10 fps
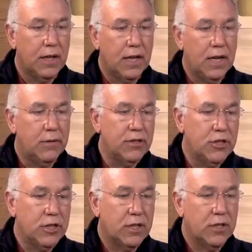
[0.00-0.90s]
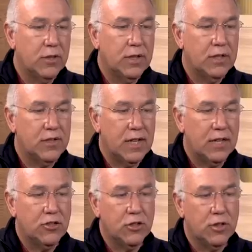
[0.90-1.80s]
Now what you can do is
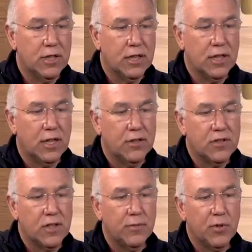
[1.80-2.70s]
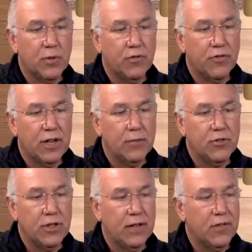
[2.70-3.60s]
as you look at the other subsequent
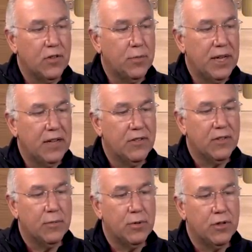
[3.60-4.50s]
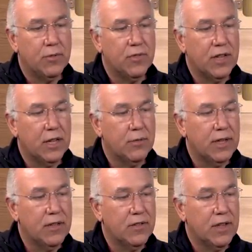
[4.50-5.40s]
frames, you have the space to pull them
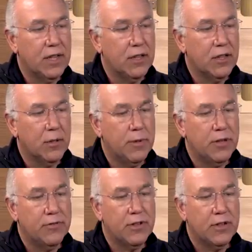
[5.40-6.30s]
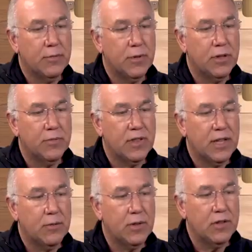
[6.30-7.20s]
sideways and look them over, pull them
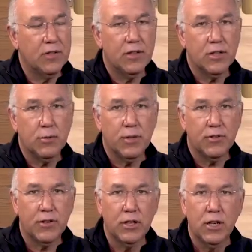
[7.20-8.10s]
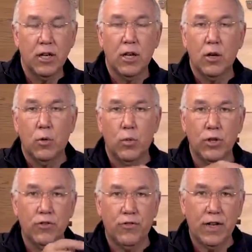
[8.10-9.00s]
sideways, look them over.
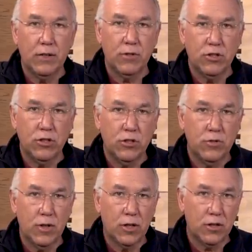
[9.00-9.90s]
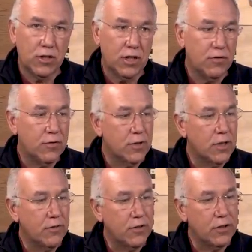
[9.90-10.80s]
When you find what you are looking
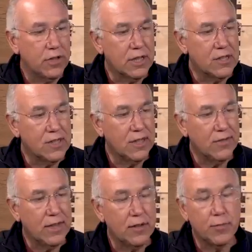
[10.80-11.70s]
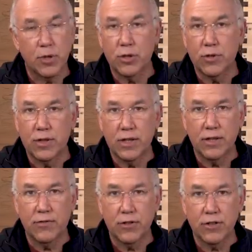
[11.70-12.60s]
for, if you're looking to see if they have brood,
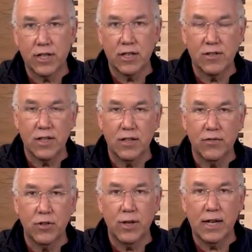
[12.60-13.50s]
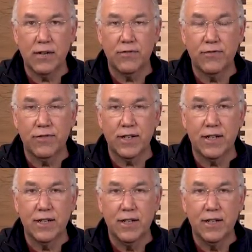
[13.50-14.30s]
if you're looking to see if you have uh,